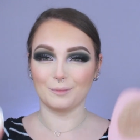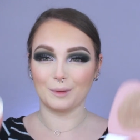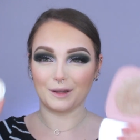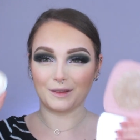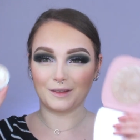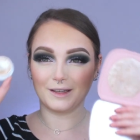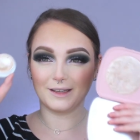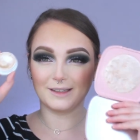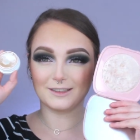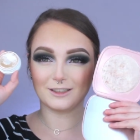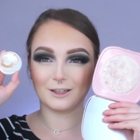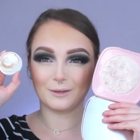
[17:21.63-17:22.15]
but
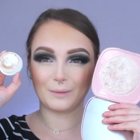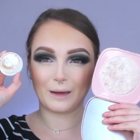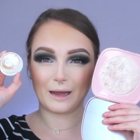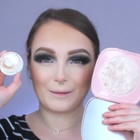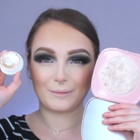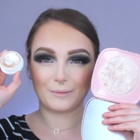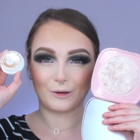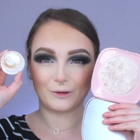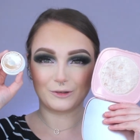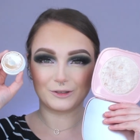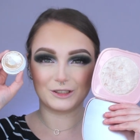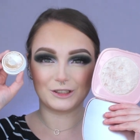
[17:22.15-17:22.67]
these are my
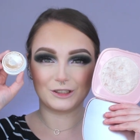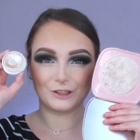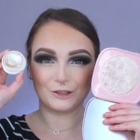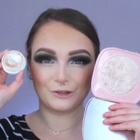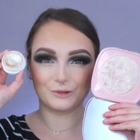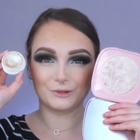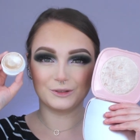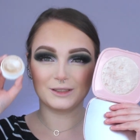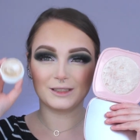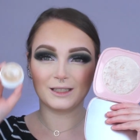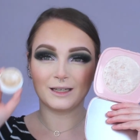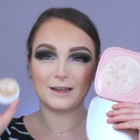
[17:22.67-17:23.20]
most
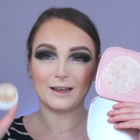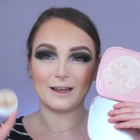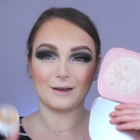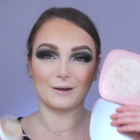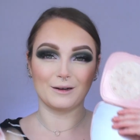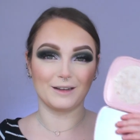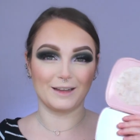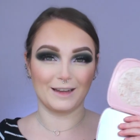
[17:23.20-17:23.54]
used, and